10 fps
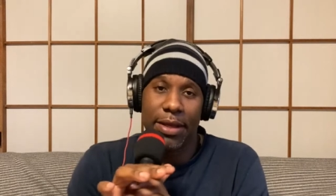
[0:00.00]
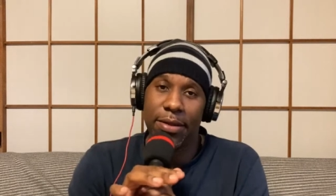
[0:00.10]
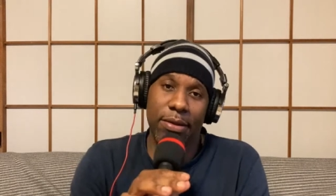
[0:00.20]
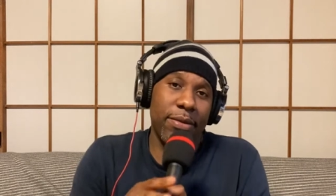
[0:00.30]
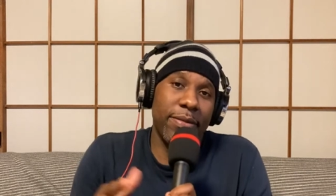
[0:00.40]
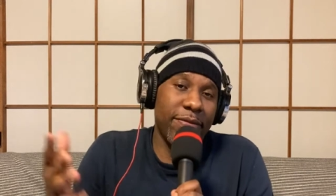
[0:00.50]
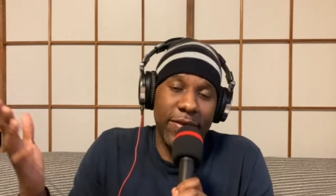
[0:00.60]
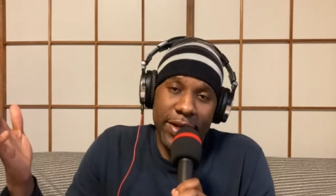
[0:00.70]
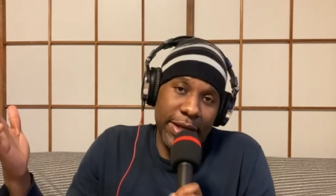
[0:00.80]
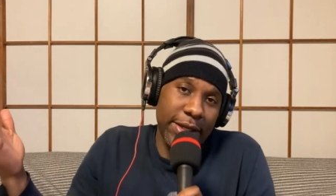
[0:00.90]
I'm a
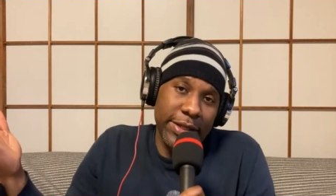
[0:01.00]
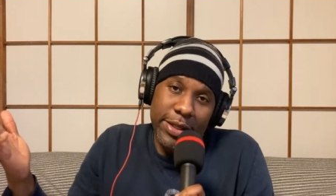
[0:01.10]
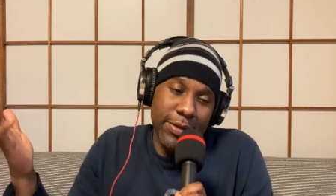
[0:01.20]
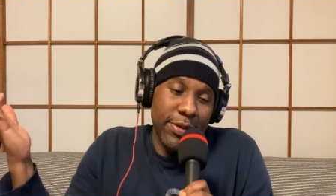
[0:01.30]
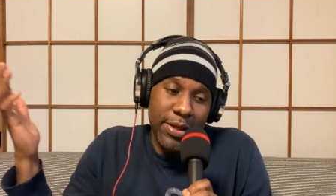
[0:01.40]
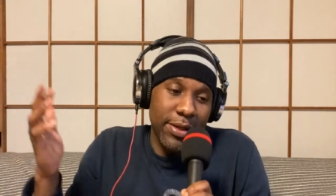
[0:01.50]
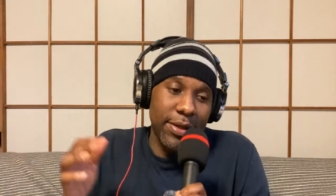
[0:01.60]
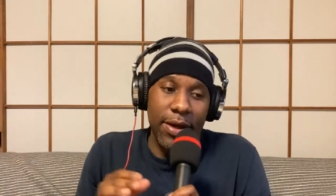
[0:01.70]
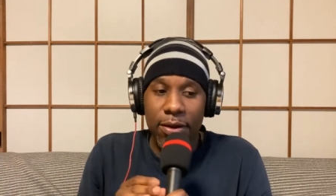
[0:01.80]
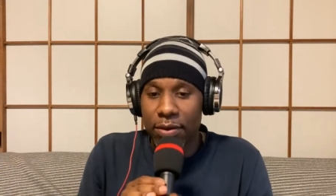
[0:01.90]
fucking English teacher.
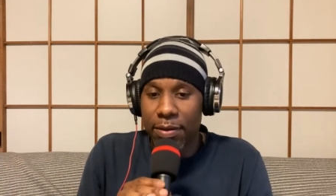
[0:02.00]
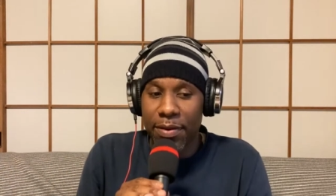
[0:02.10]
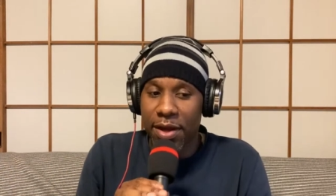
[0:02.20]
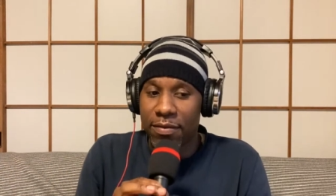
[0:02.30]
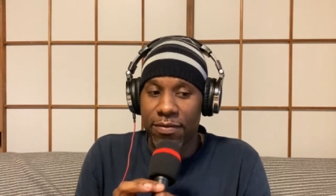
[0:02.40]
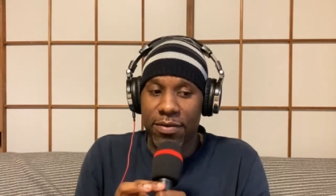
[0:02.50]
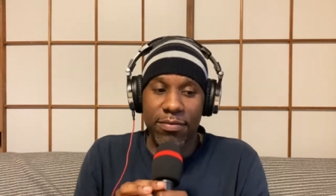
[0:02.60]
I don't get paid